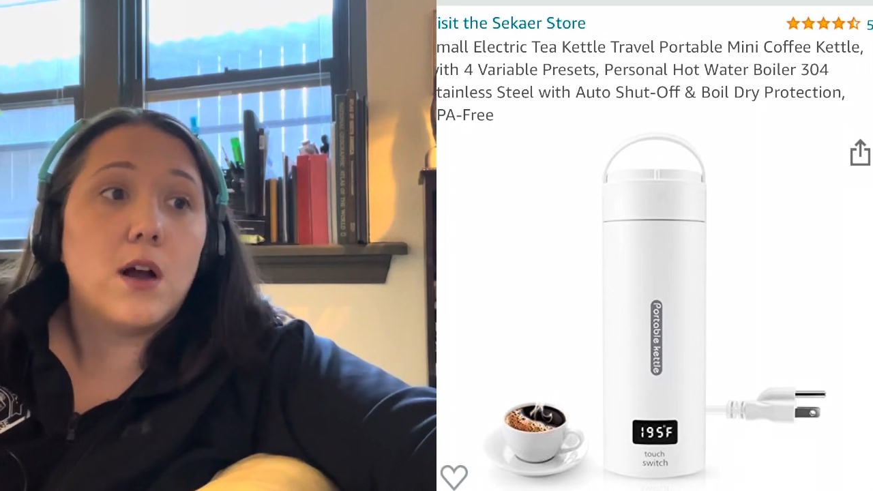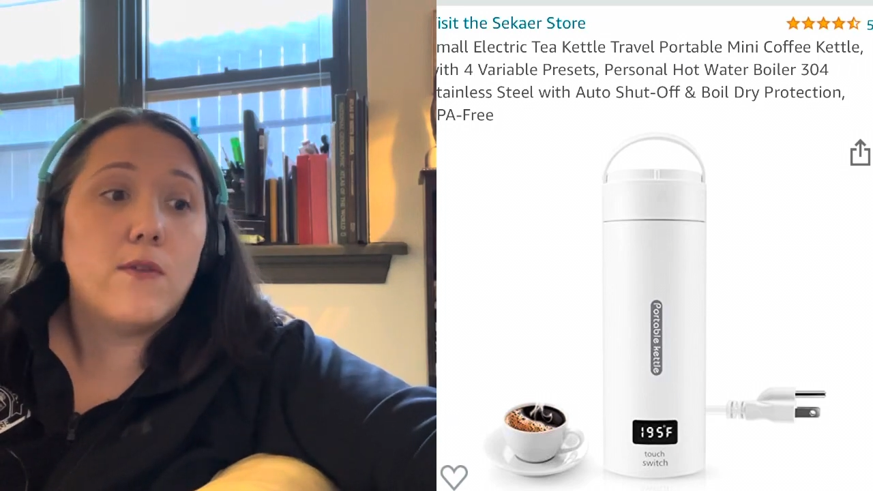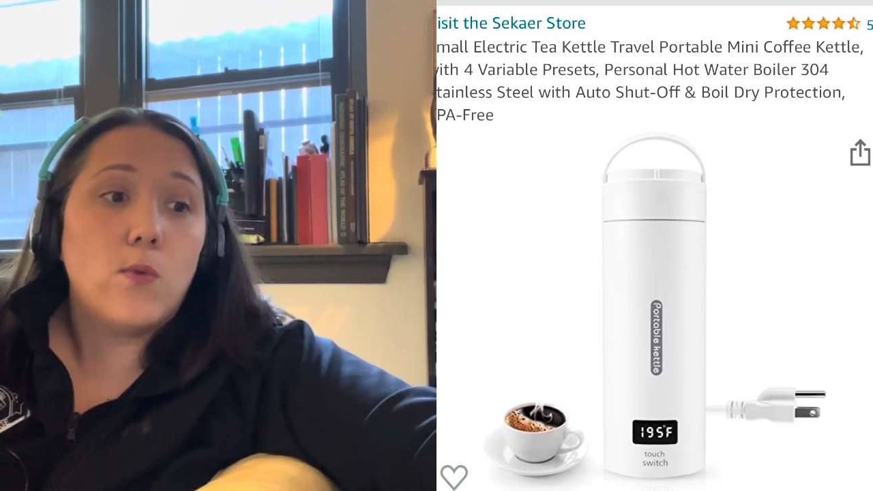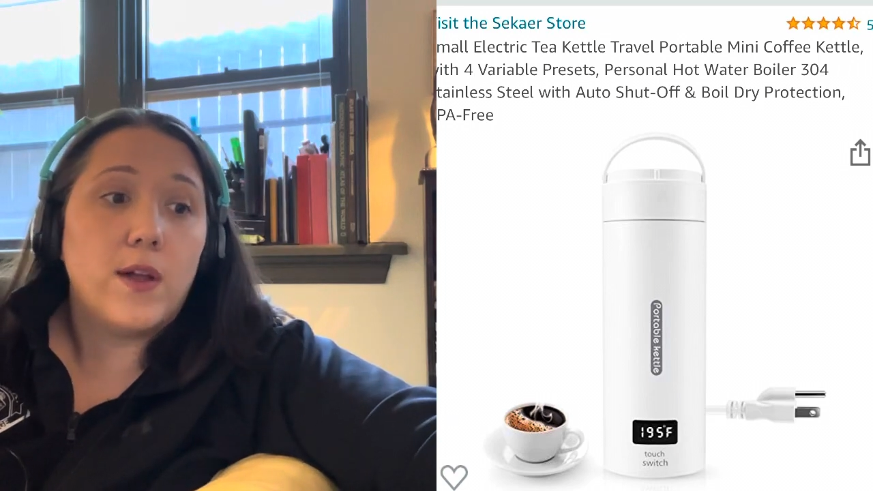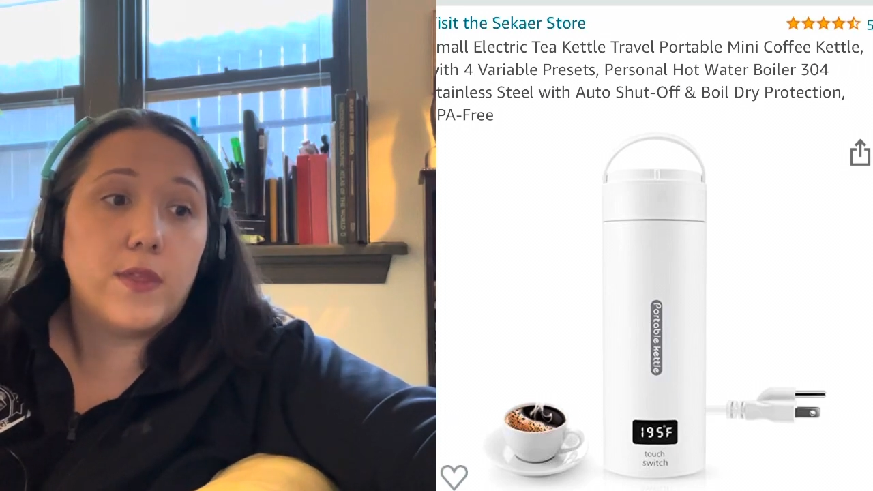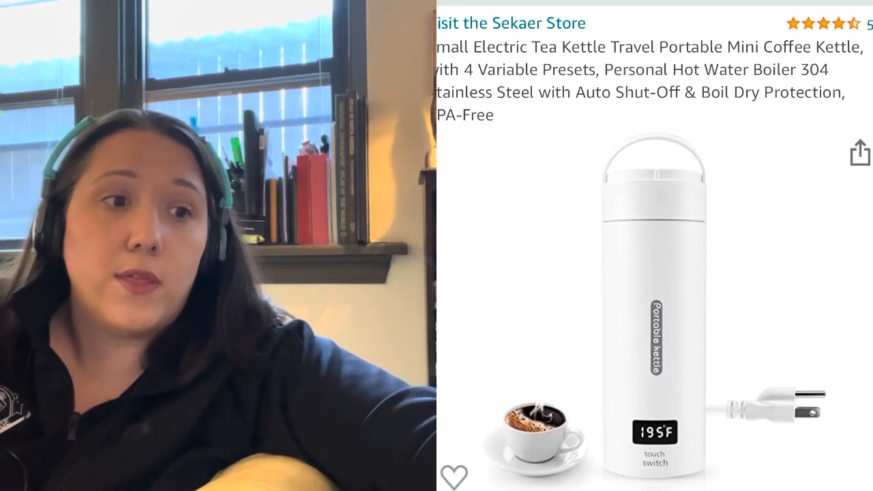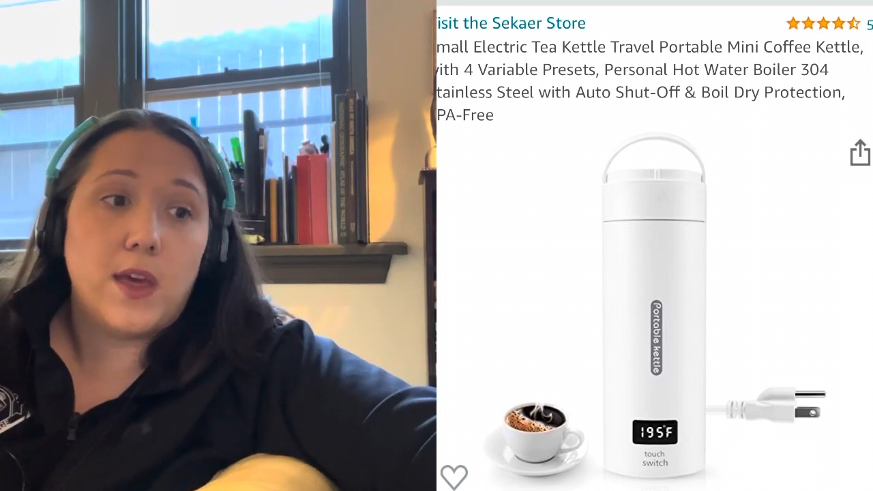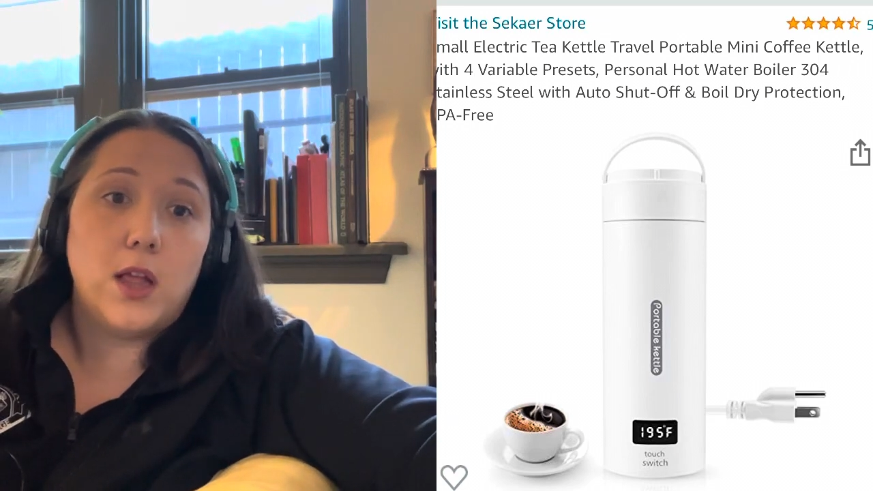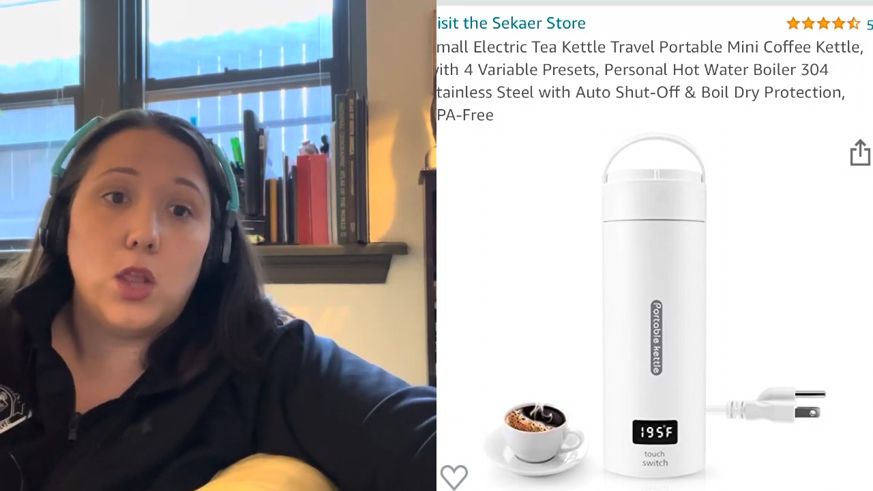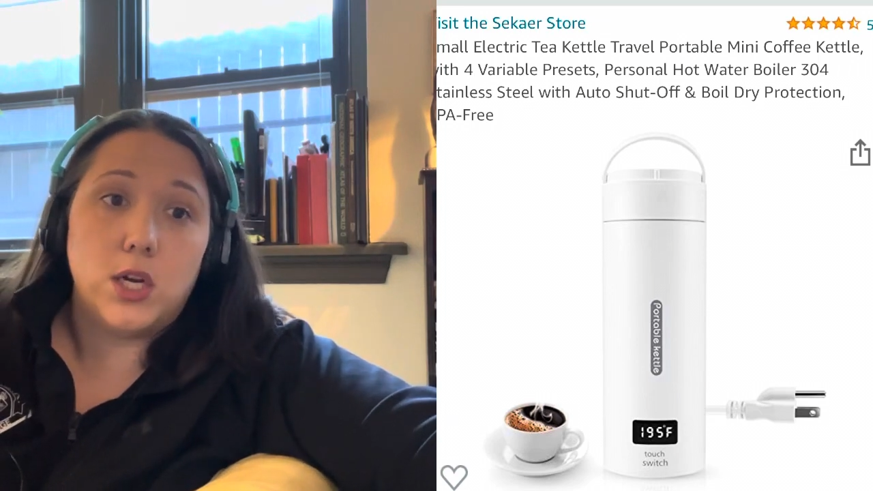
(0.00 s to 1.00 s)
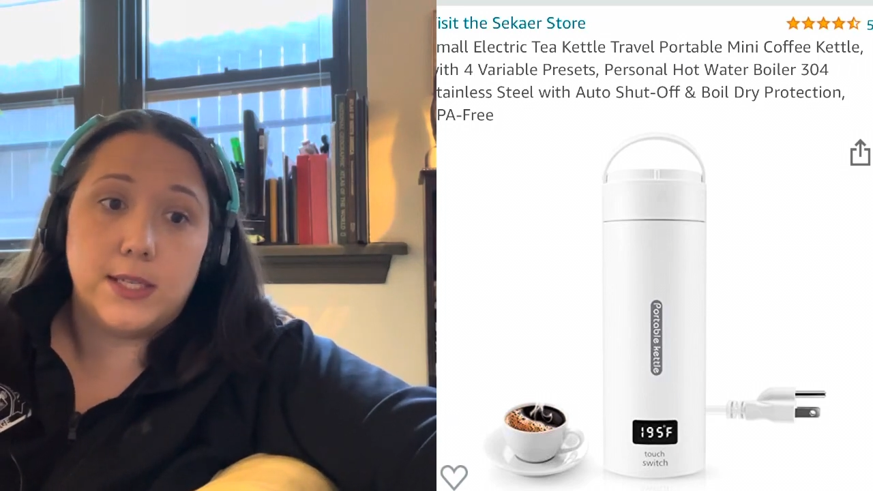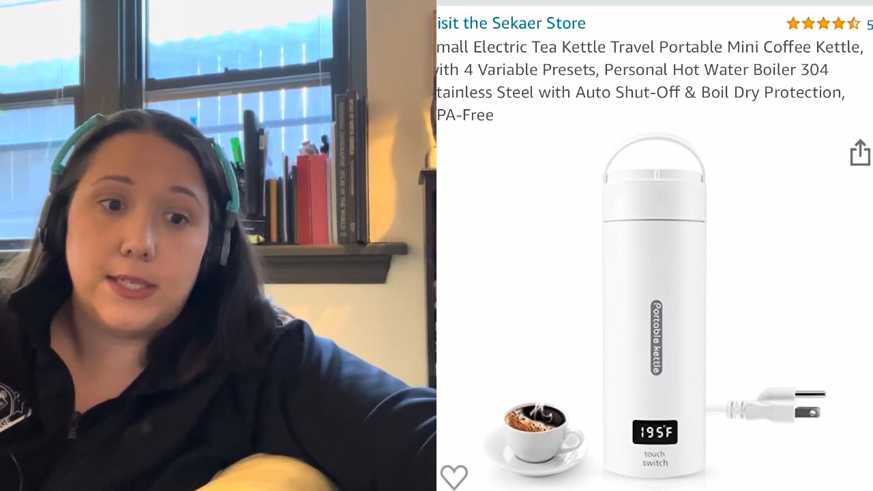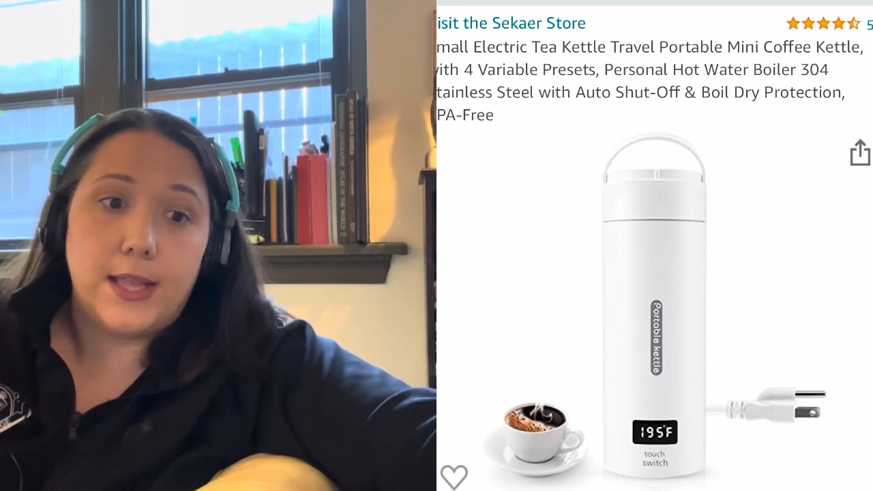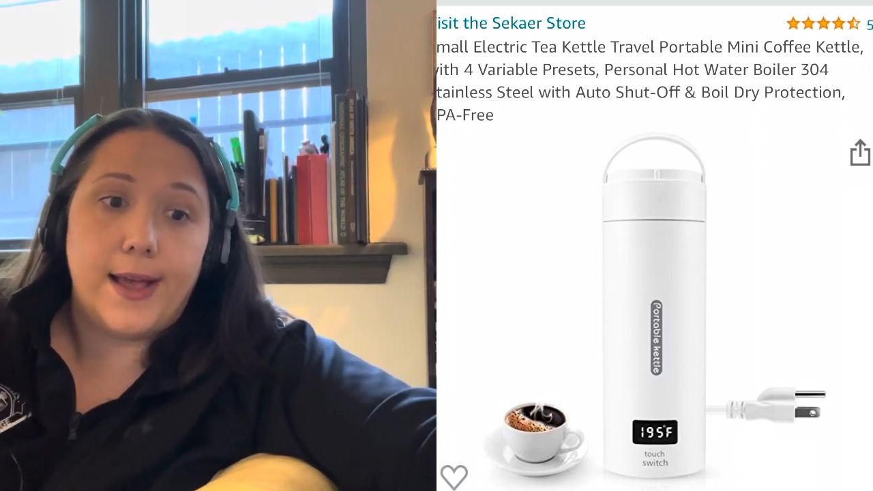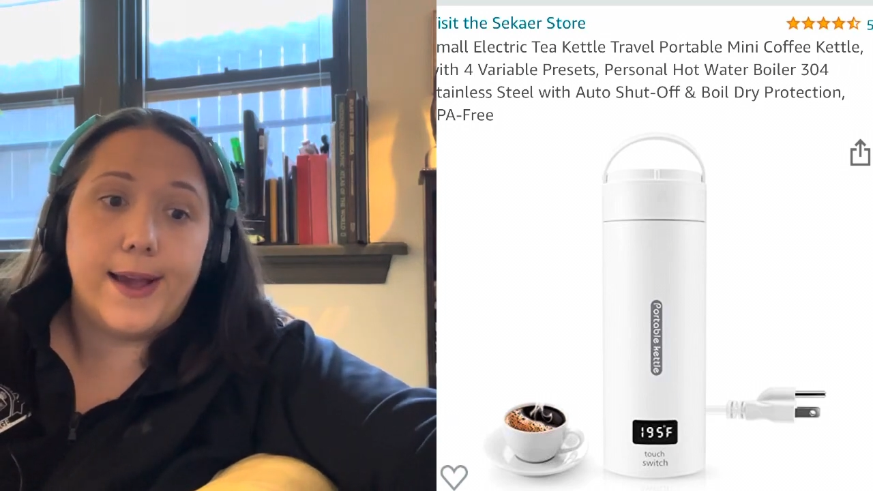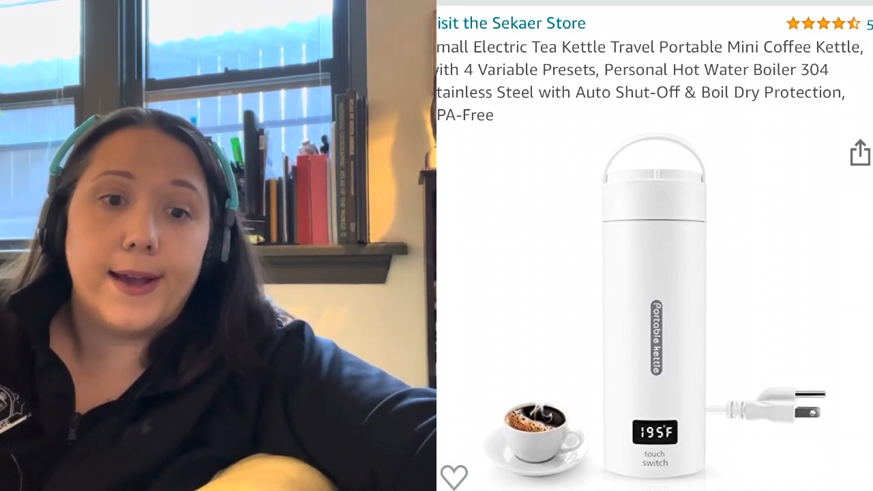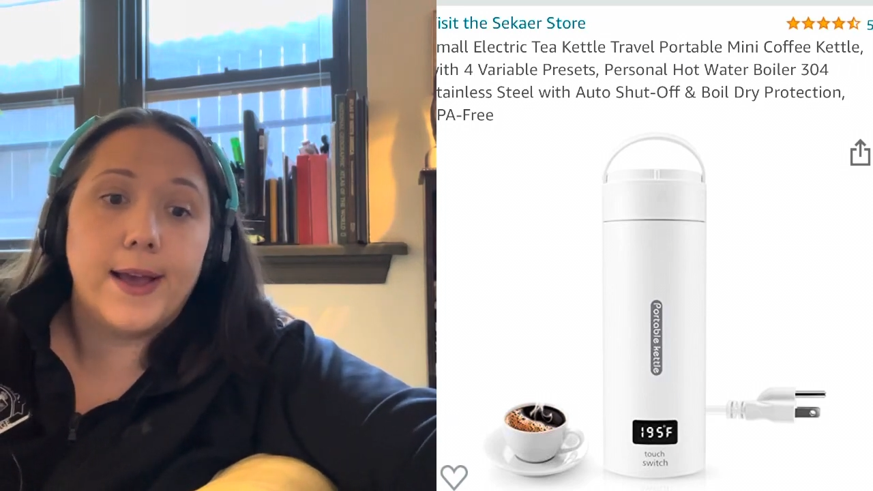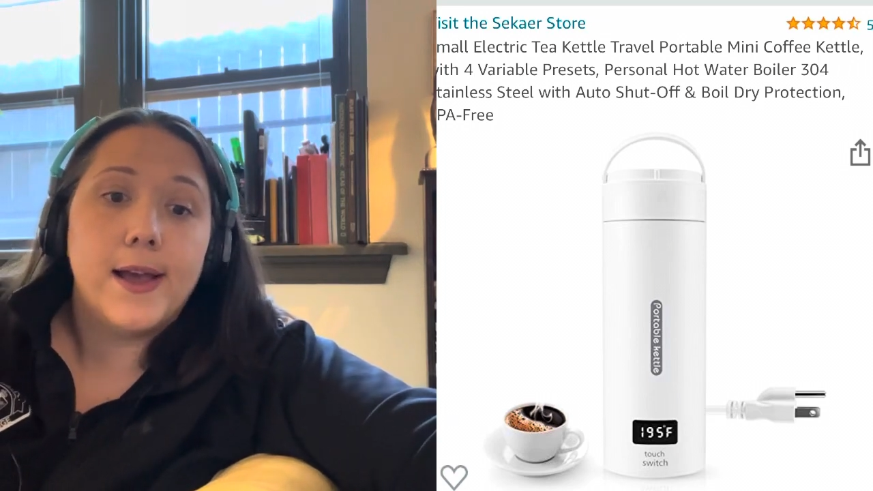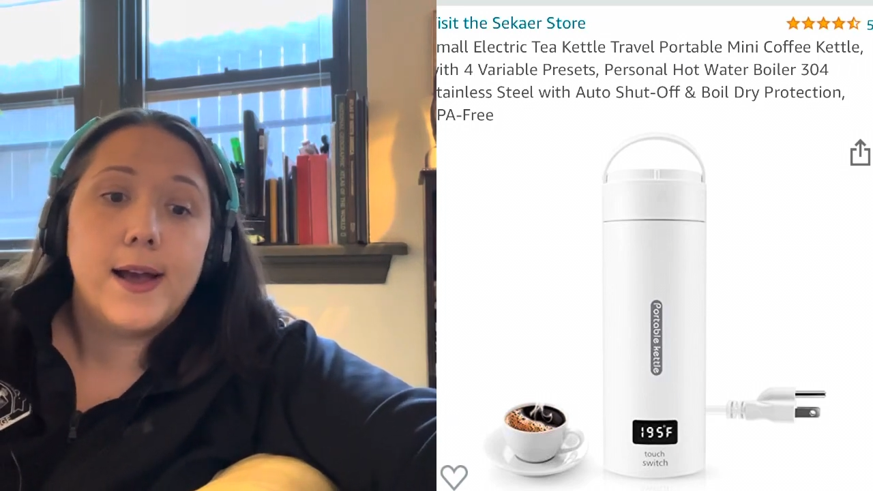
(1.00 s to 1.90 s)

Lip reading: of what the thing looks like.